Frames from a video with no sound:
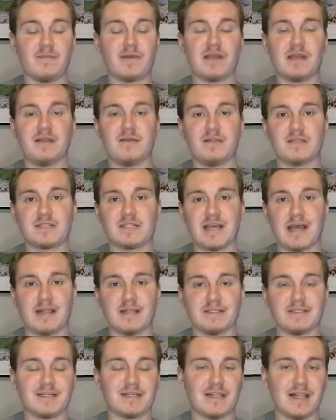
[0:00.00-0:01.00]
coming in this
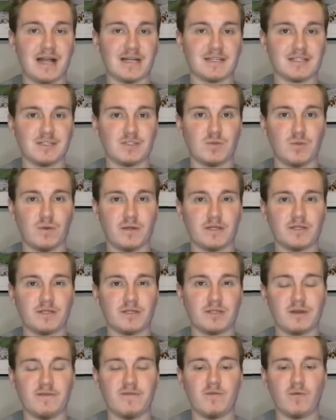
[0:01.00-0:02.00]
talented class of
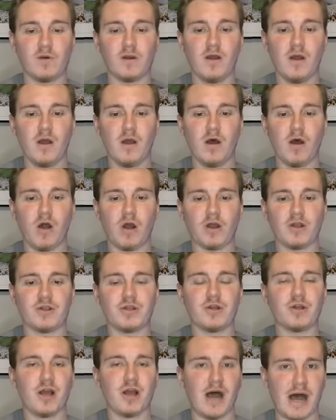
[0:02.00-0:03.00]
2024, are
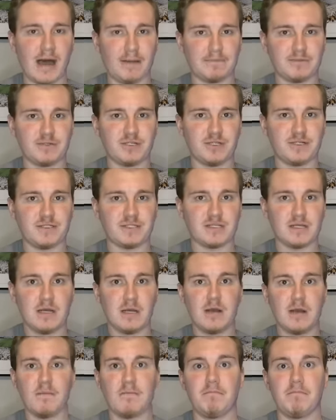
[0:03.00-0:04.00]
your options.
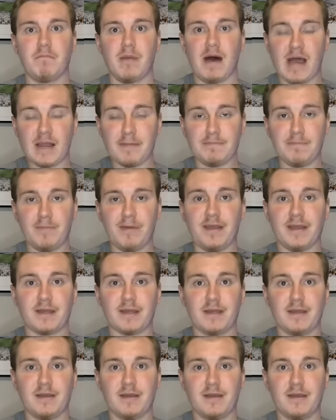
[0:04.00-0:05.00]
My pick
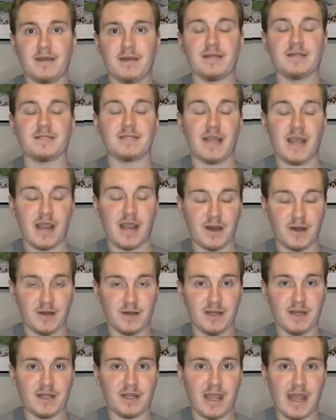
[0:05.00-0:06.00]
is
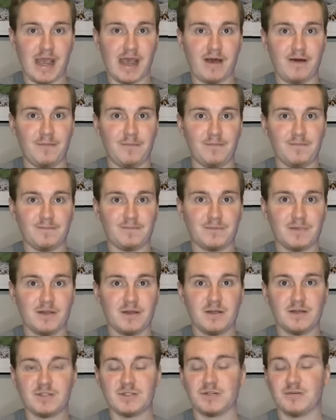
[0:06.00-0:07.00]
Aaron Nagao.
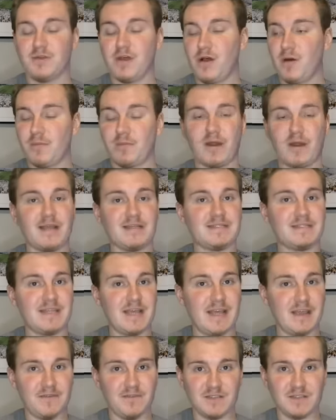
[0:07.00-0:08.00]
So no, Braeden
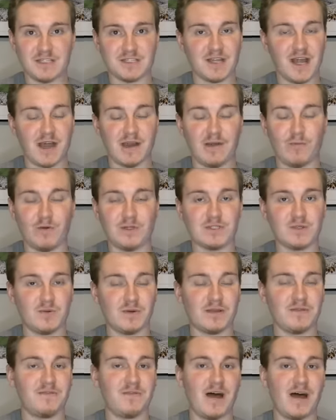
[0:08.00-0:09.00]
Davis is not at
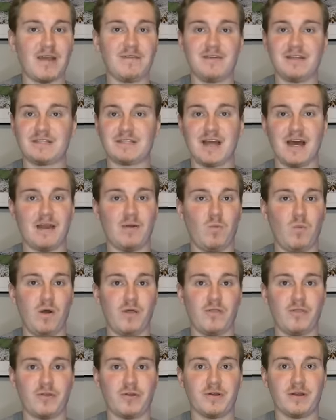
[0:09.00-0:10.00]
125. He's not at
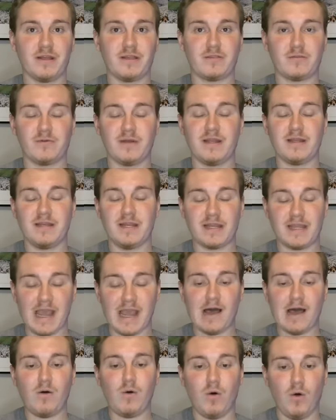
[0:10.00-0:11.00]
133.
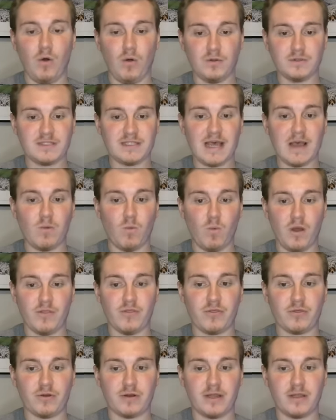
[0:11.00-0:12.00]
Nagao holds that
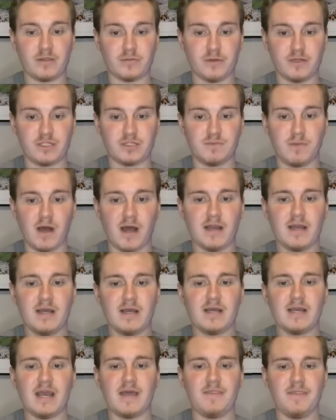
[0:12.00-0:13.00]
133 spot.
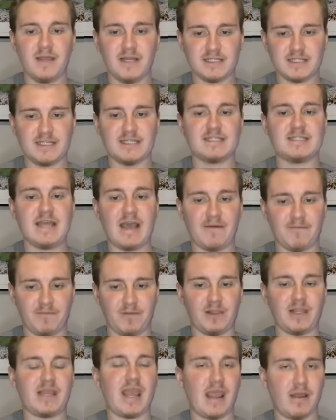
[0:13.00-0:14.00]
And this is
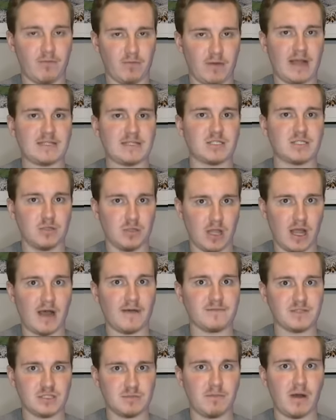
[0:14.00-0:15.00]
definitely a
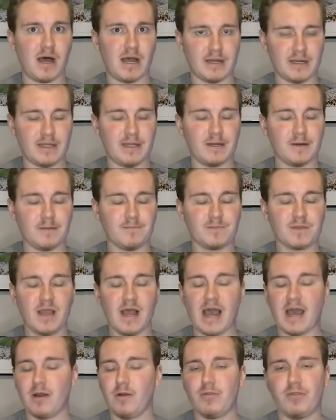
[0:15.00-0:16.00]
wrestle-off spot here.
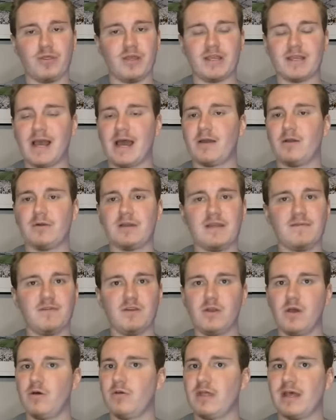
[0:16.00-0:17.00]
I don't
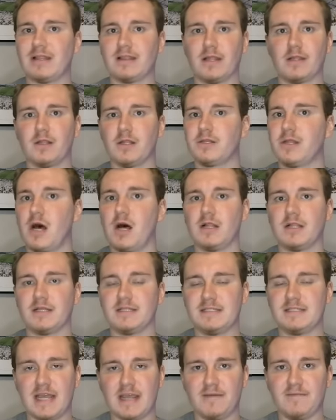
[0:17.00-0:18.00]
even know that Lilledahl
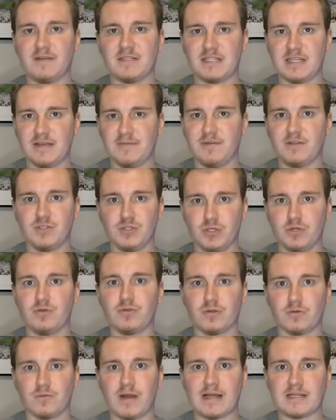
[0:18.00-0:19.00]
and Davis even do
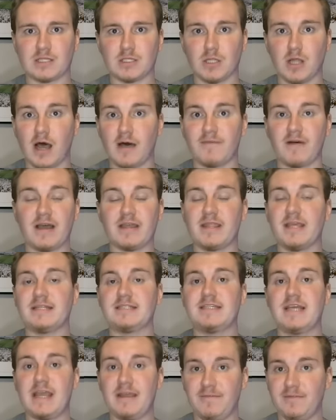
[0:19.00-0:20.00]
the wrestle-off. I
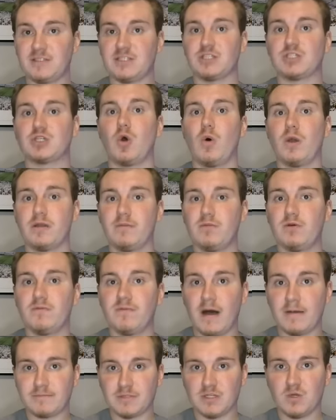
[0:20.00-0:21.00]
think Davis is going to
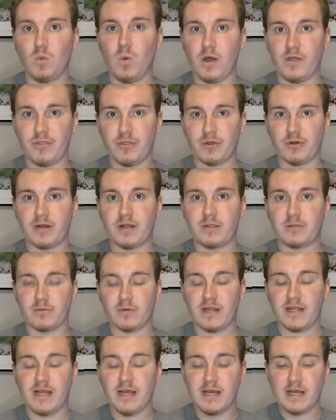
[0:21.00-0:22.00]
move up to
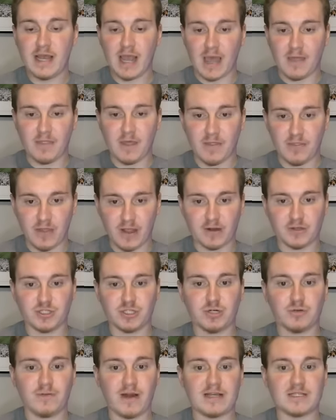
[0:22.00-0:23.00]
133, and then there's
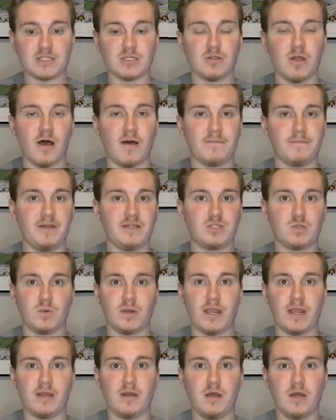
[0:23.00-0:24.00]
your wrestle-off
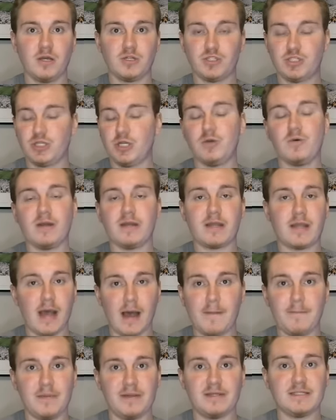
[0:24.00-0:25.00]
between two
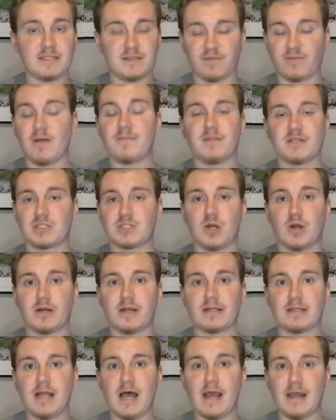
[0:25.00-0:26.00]
incumbents from the
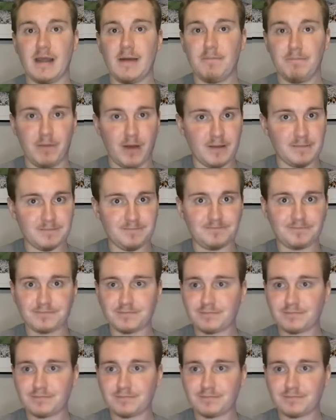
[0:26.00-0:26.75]
starting lineup, but